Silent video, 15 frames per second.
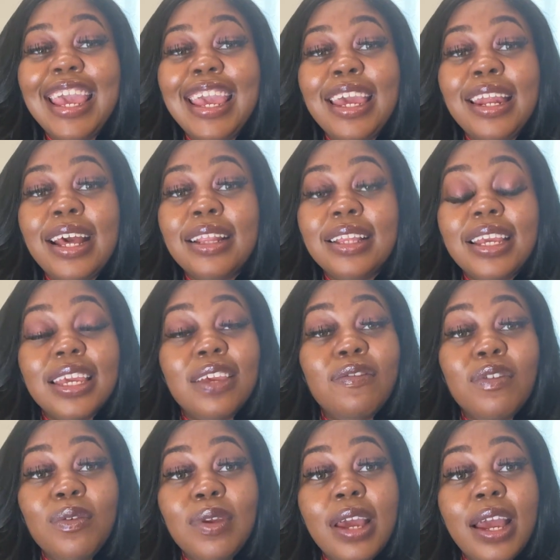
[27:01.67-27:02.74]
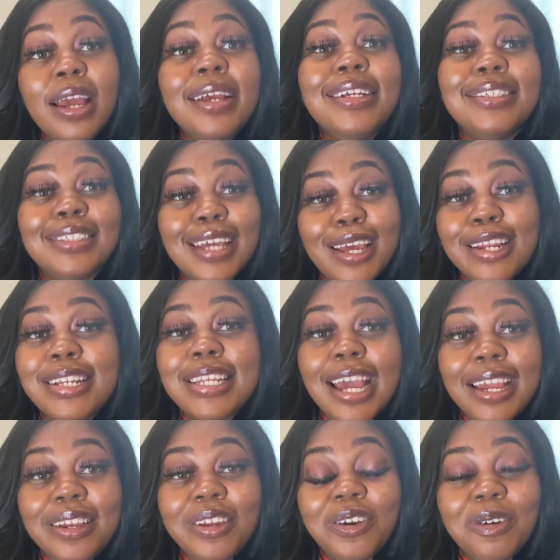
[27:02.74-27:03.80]
And I think if you're not, it's time to
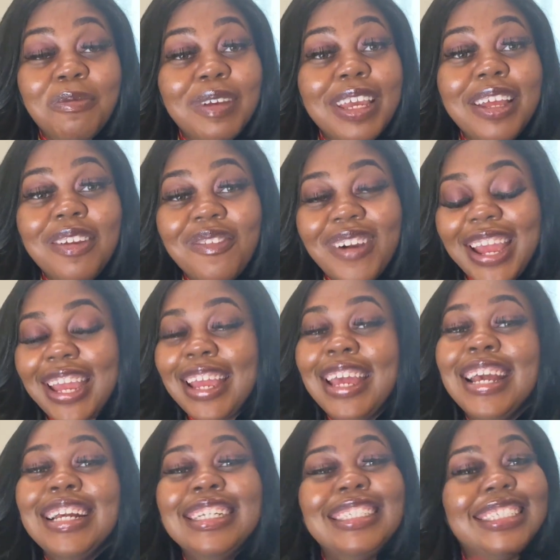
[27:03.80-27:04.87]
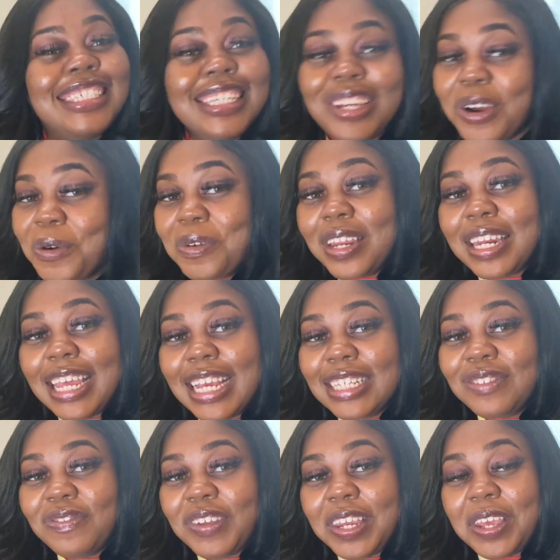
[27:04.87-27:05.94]
tighten up. Anyway, see you on the
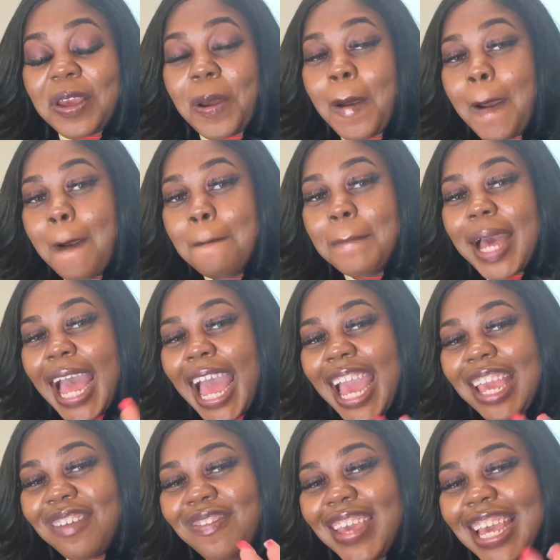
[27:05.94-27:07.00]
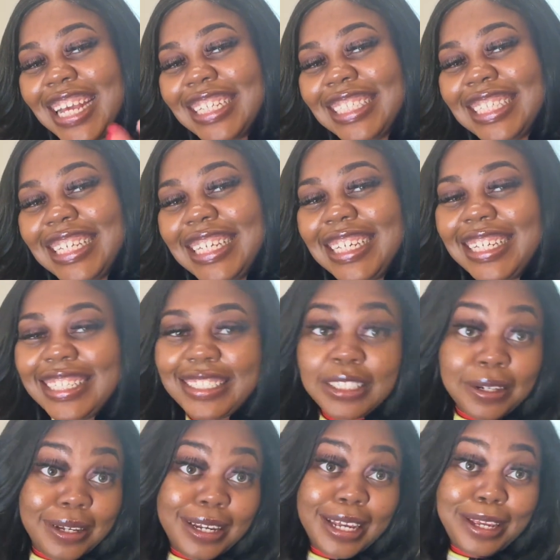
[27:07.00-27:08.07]
next video. Bye, besties.
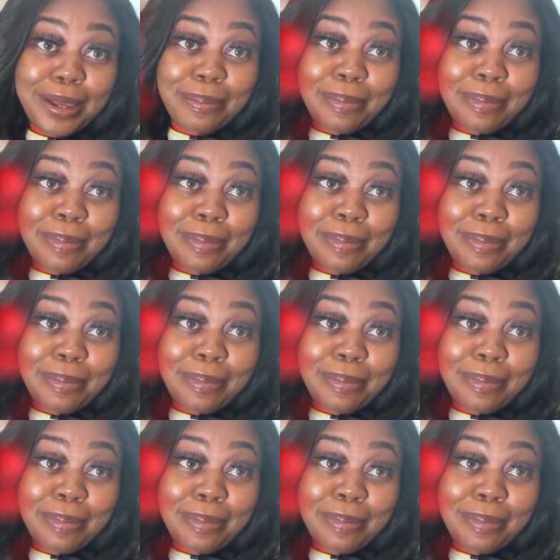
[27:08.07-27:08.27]
Love you.